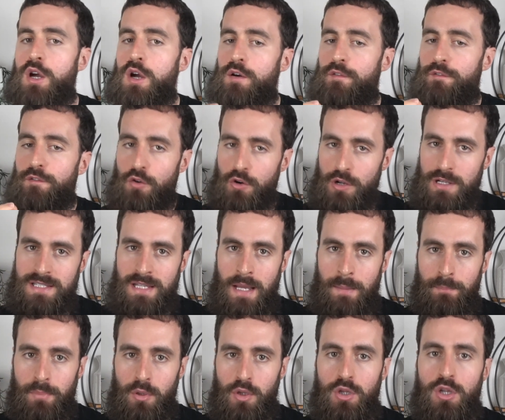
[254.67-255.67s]
For
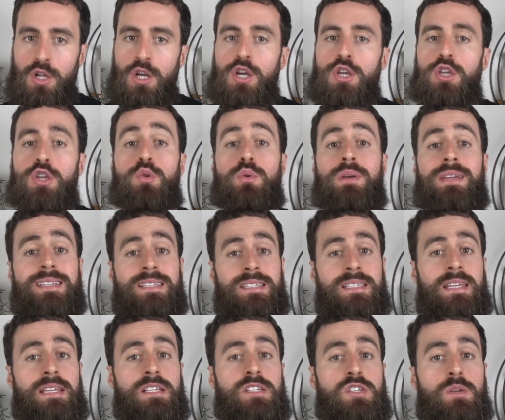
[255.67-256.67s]
example, you can
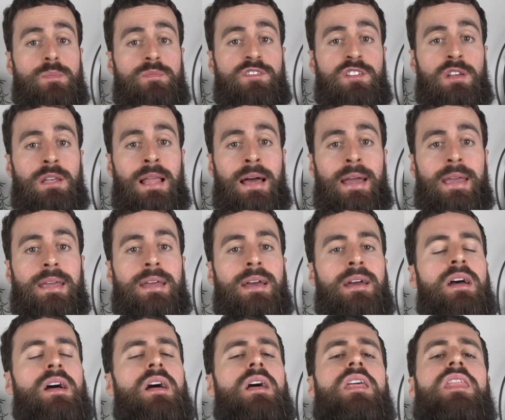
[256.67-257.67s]
say something like,
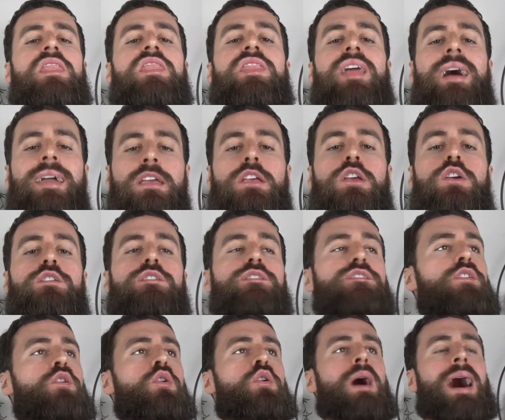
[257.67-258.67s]
"Thank you
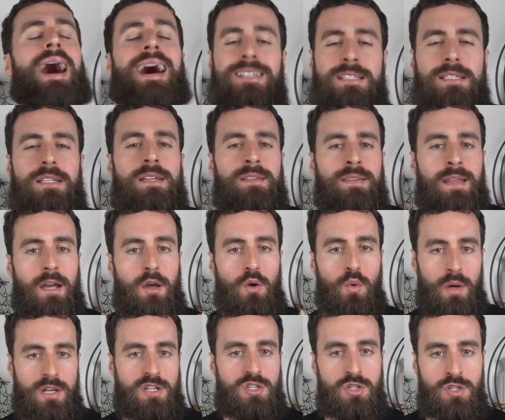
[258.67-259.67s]
for asking that
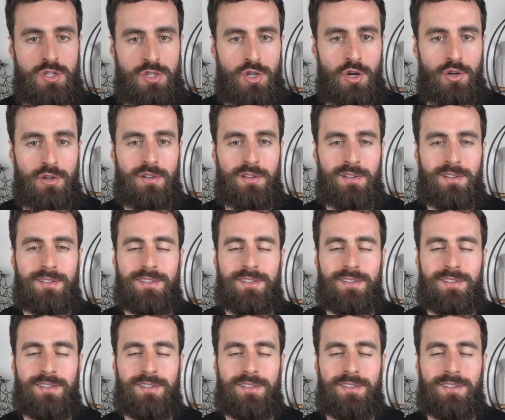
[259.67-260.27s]
question, John.